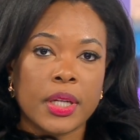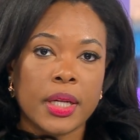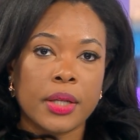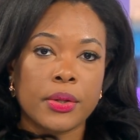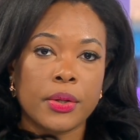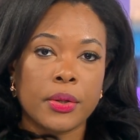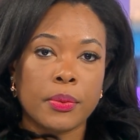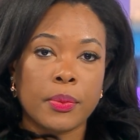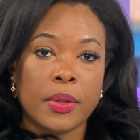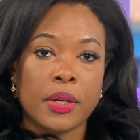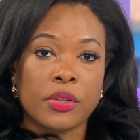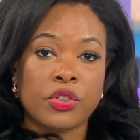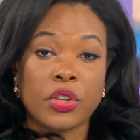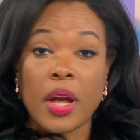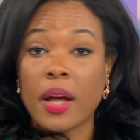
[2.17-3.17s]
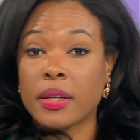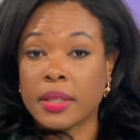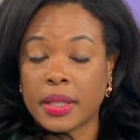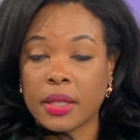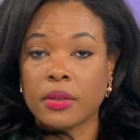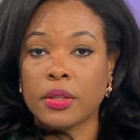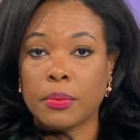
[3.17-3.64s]
teen who was shot
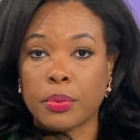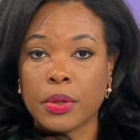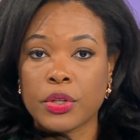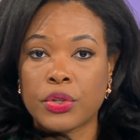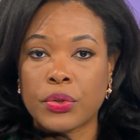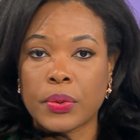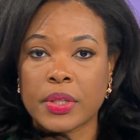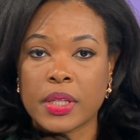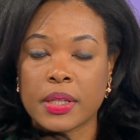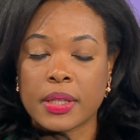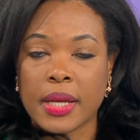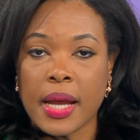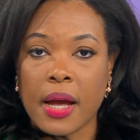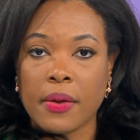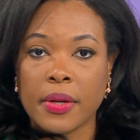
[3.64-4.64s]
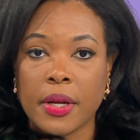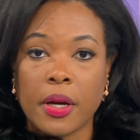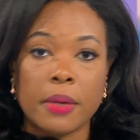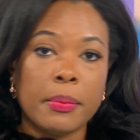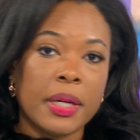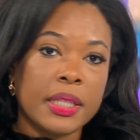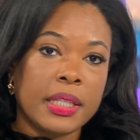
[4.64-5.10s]
and killed in Prince George's
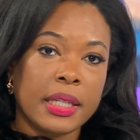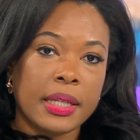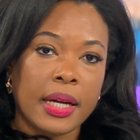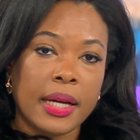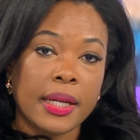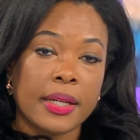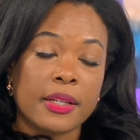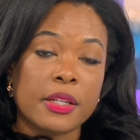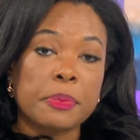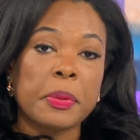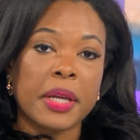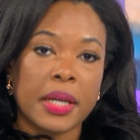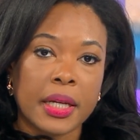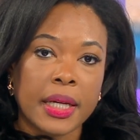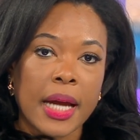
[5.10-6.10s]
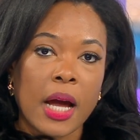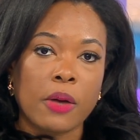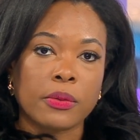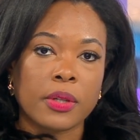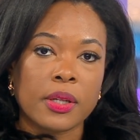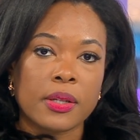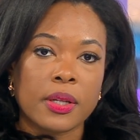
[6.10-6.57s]
County on Monday night is speaking out.